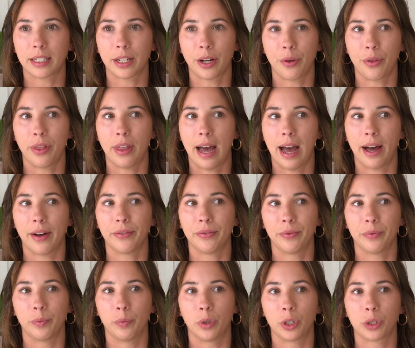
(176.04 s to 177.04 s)
so that
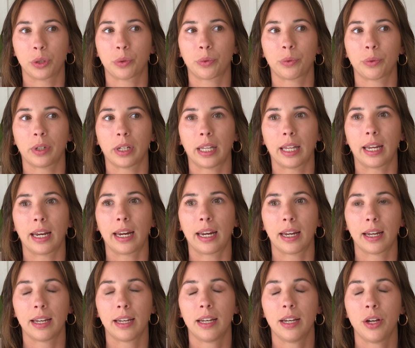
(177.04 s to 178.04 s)
was
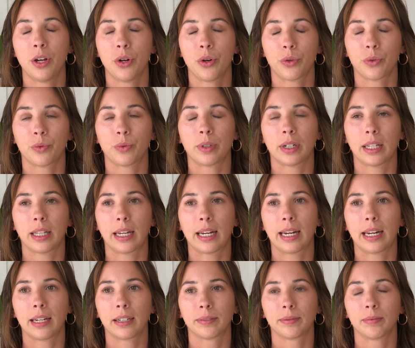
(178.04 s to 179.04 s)
really,
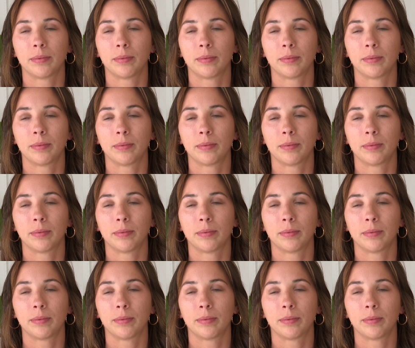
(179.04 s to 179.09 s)
really